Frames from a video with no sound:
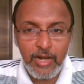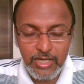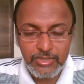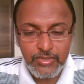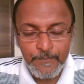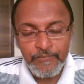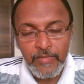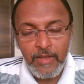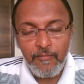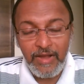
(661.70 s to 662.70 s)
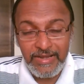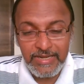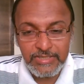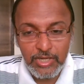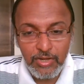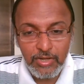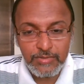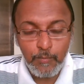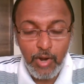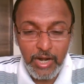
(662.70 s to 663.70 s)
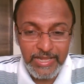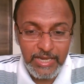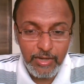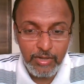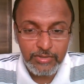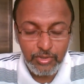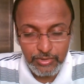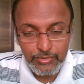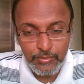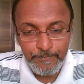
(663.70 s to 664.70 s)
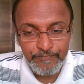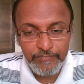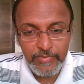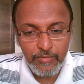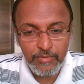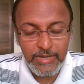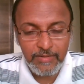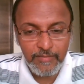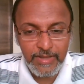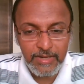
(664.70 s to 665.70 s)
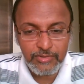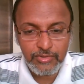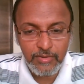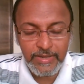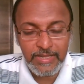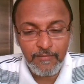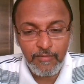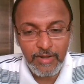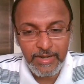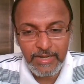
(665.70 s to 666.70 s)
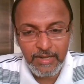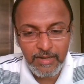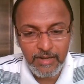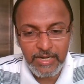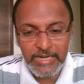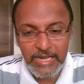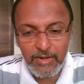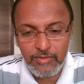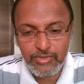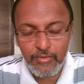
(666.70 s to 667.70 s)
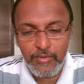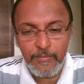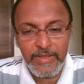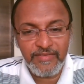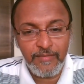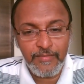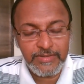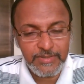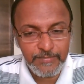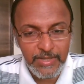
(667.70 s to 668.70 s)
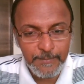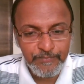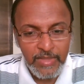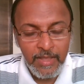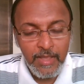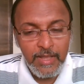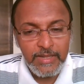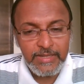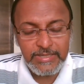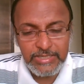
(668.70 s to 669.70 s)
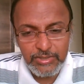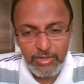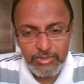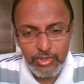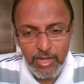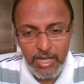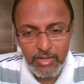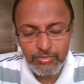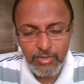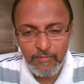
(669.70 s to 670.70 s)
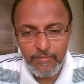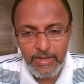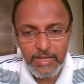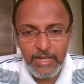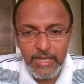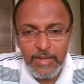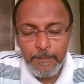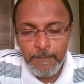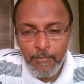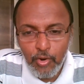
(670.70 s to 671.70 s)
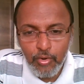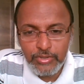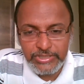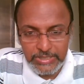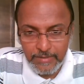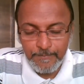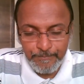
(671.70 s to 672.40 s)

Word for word: loss, financial loss, bodily loss also. Mm, so that way also in the foreign country also you may suffer something. This is also a house of uh, moksha,